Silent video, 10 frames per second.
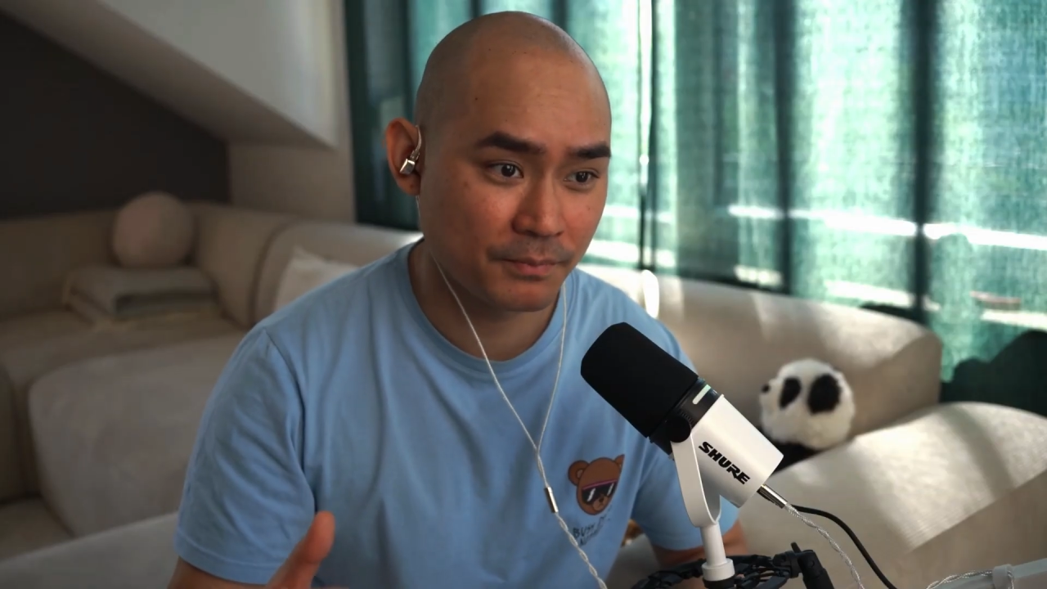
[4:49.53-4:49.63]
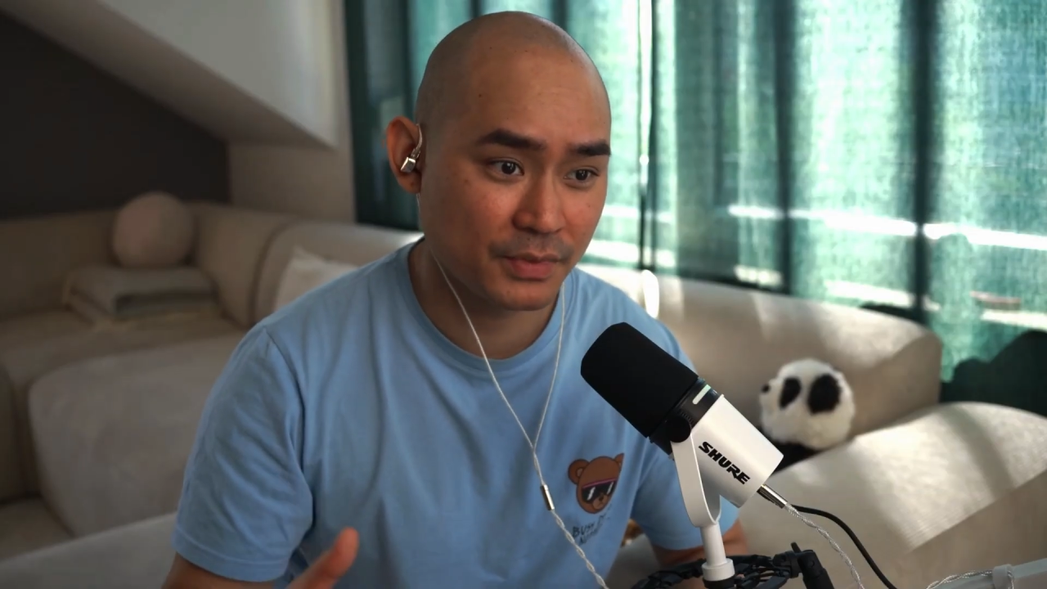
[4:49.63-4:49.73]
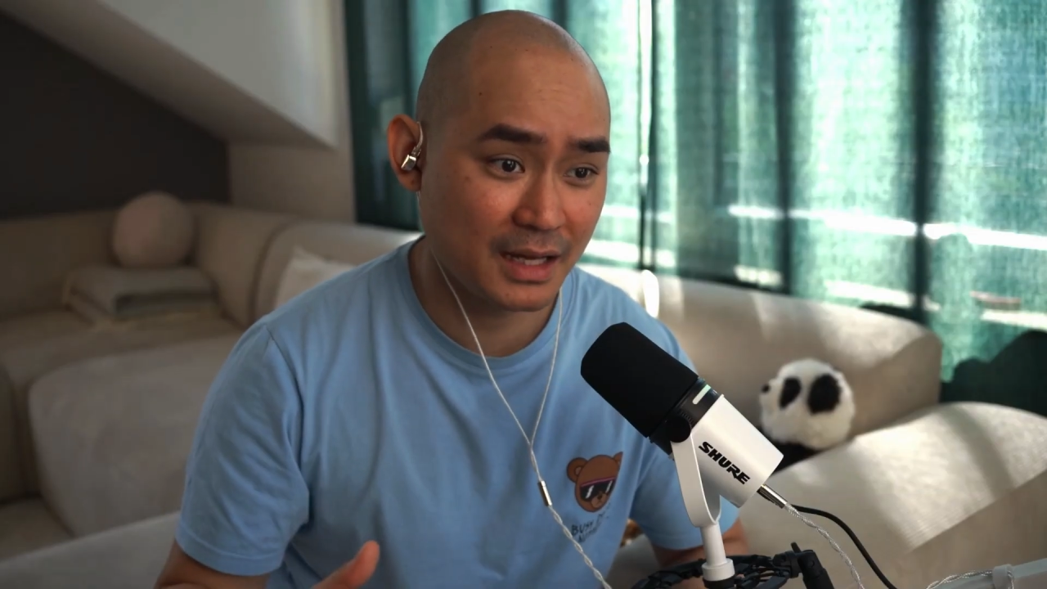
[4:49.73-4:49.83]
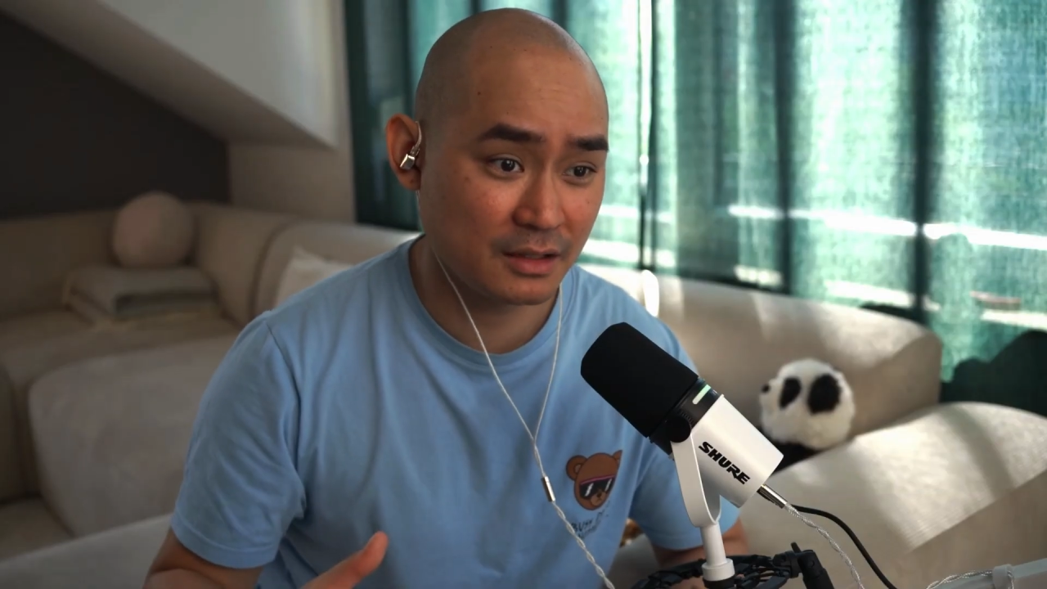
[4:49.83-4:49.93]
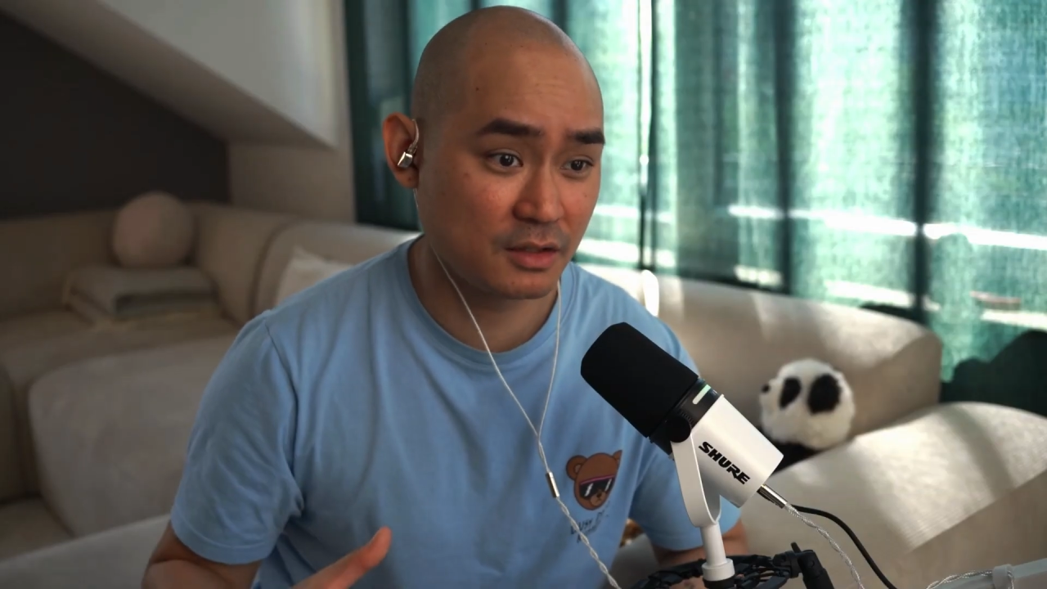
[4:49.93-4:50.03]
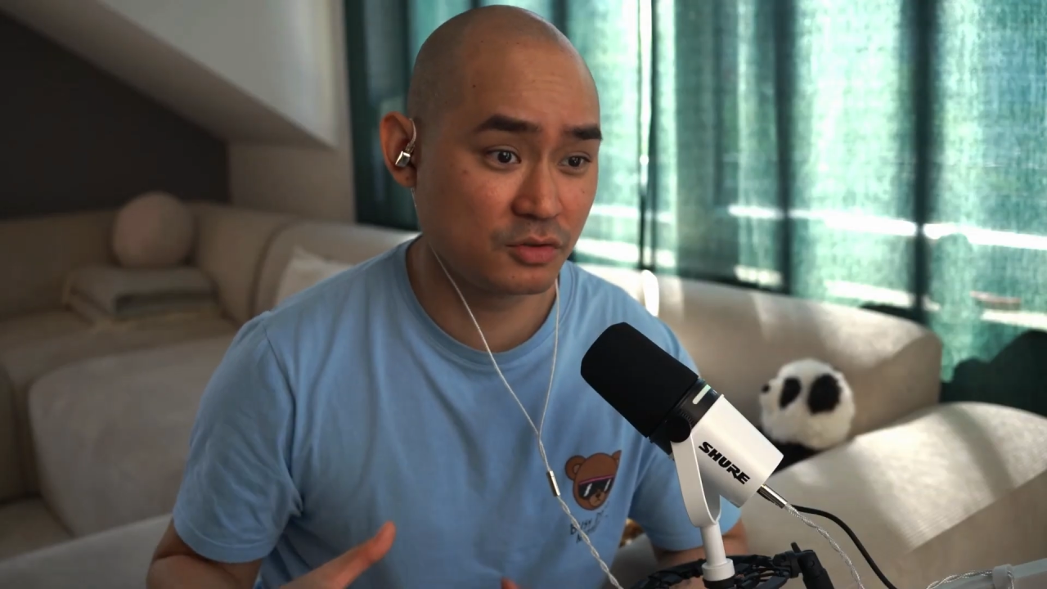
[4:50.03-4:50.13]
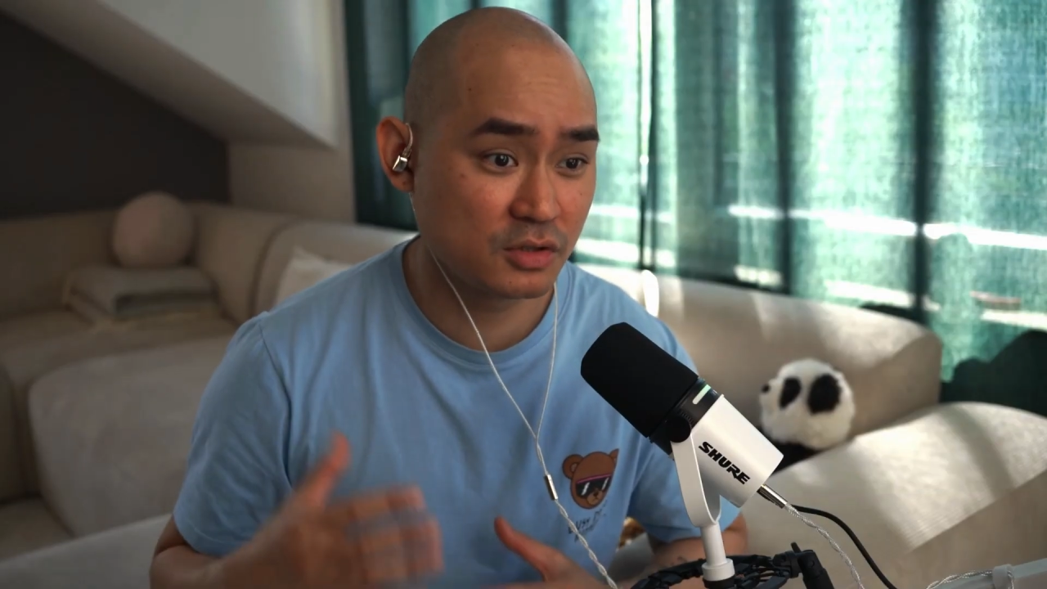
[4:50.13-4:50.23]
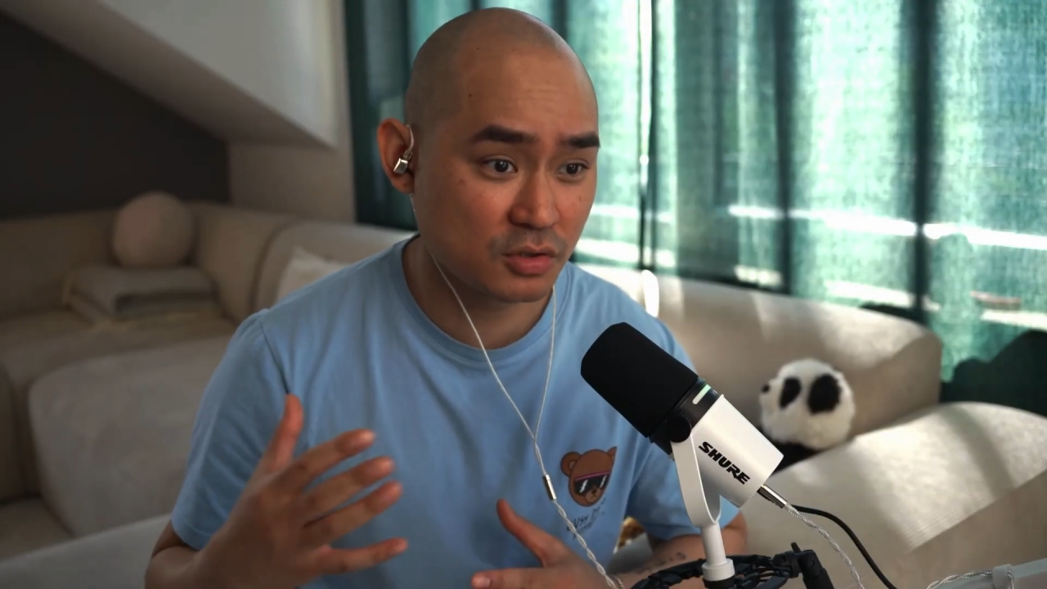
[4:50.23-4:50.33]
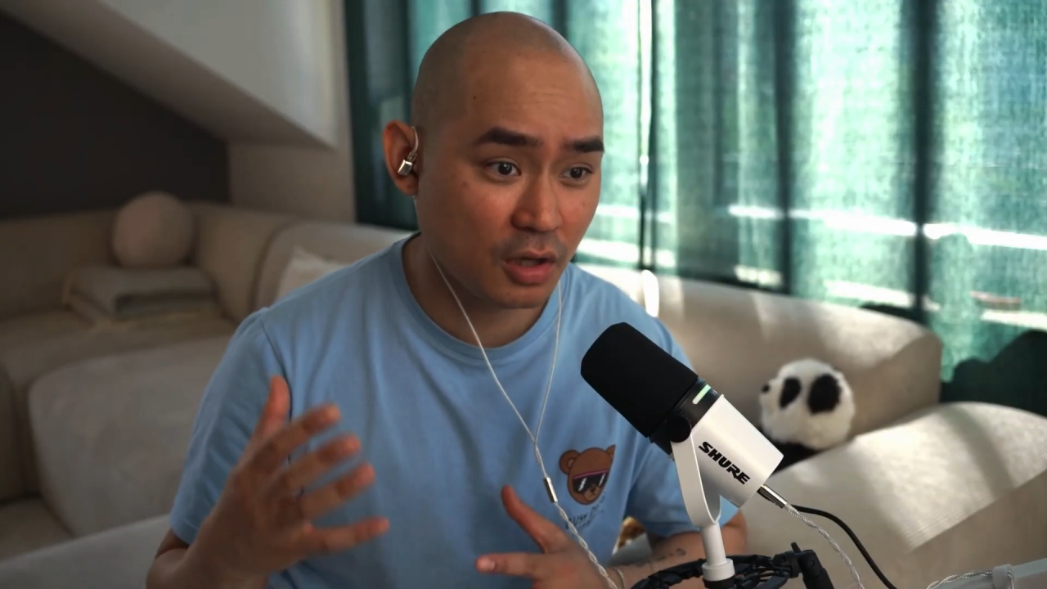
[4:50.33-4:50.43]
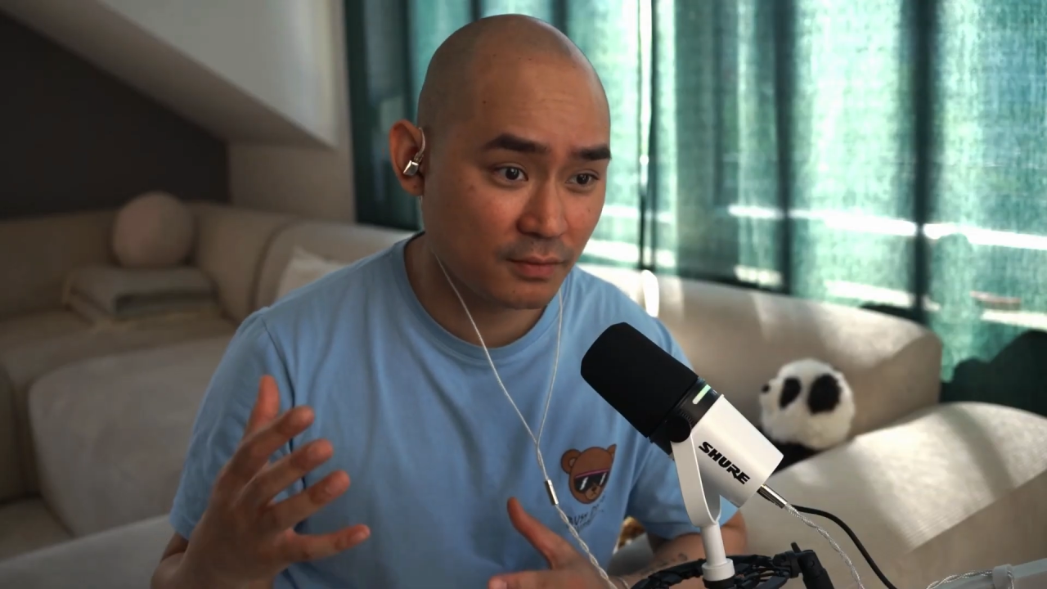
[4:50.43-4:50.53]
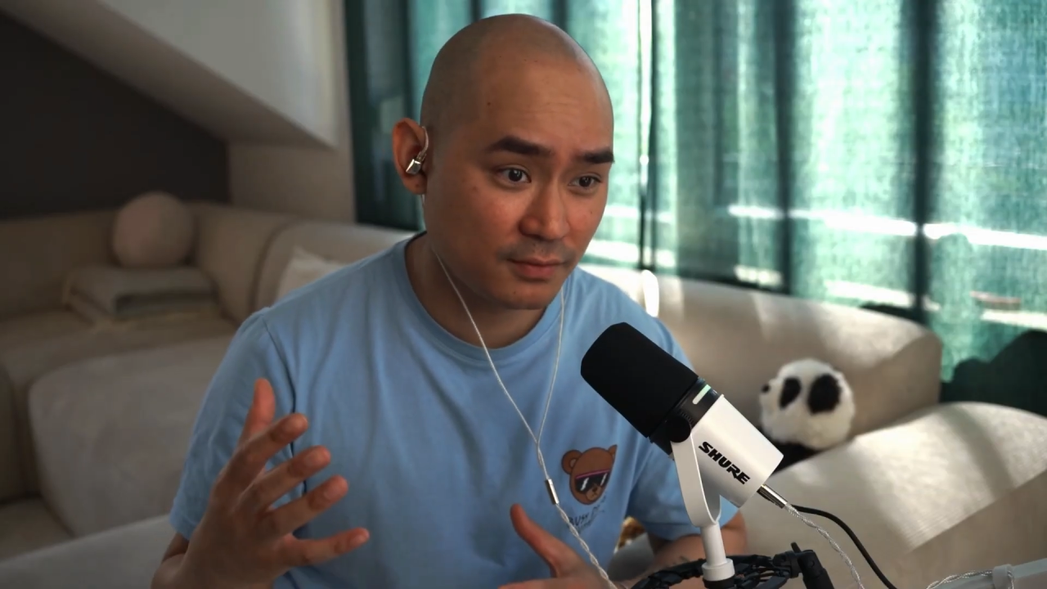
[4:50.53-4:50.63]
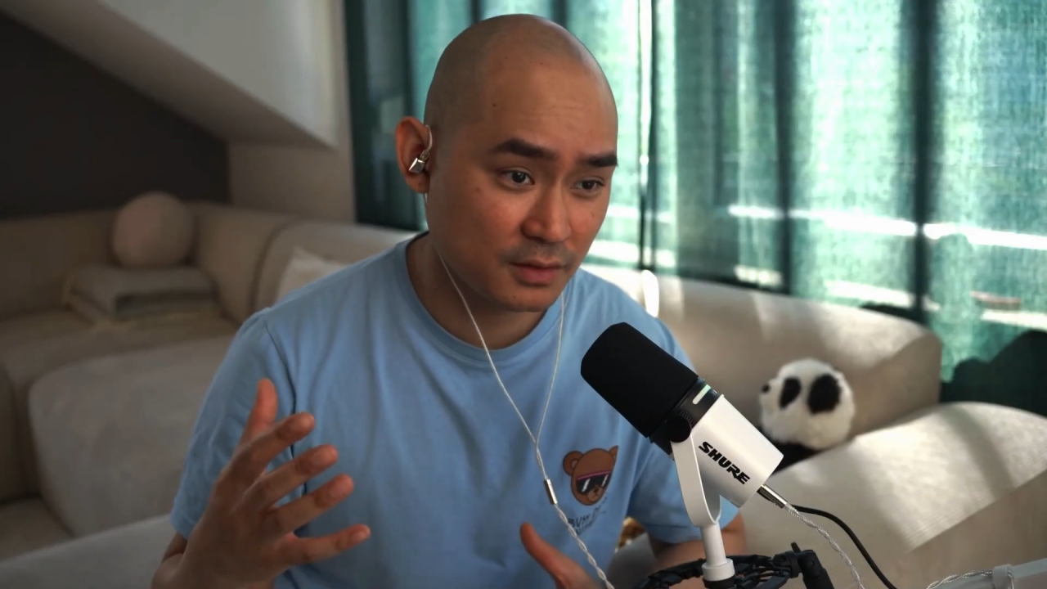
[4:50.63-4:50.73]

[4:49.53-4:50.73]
and dissolve